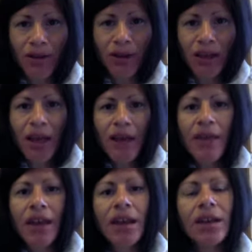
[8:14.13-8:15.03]
That
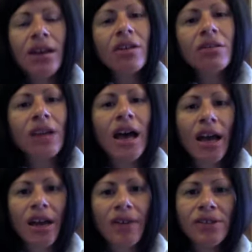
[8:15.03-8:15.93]
in our
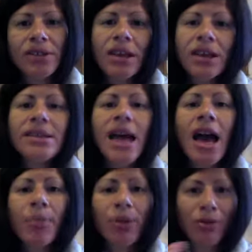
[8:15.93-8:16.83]
lives, things
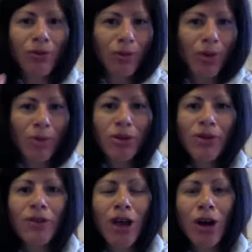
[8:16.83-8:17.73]
happen, we remember the
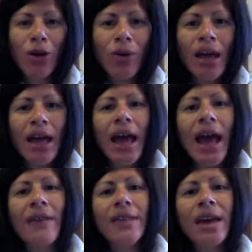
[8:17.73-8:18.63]
flow, and
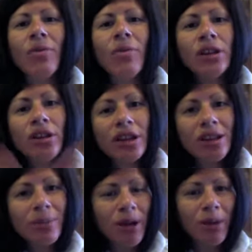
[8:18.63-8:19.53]
that when we look at the
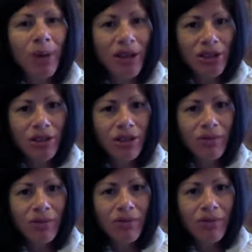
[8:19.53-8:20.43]
bigger picture,
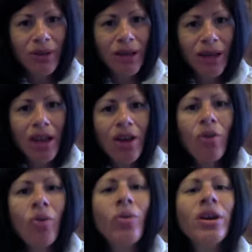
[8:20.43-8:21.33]

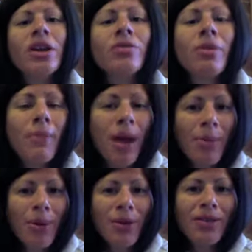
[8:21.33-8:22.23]
we can remember
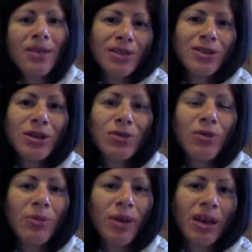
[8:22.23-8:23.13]
that this too will
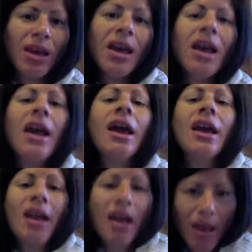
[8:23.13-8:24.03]
be
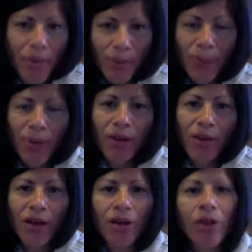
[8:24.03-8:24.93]
a blip on the radar.
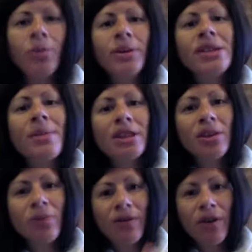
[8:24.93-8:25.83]
It will be something that we have
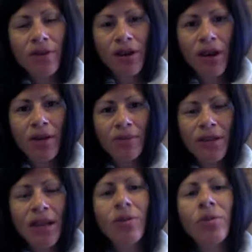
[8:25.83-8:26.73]
overcome. It
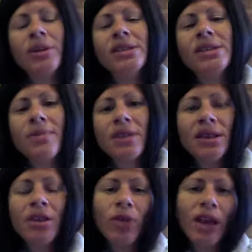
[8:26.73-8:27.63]
will be something that
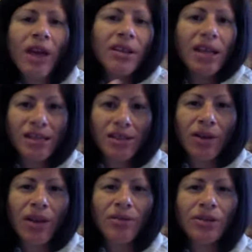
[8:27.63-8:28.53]
we have a lesson around
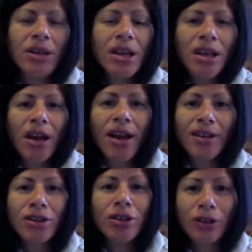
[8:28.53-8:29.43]
uh, to
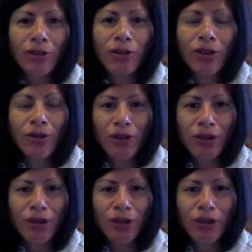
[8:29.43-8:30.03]
learn for the future.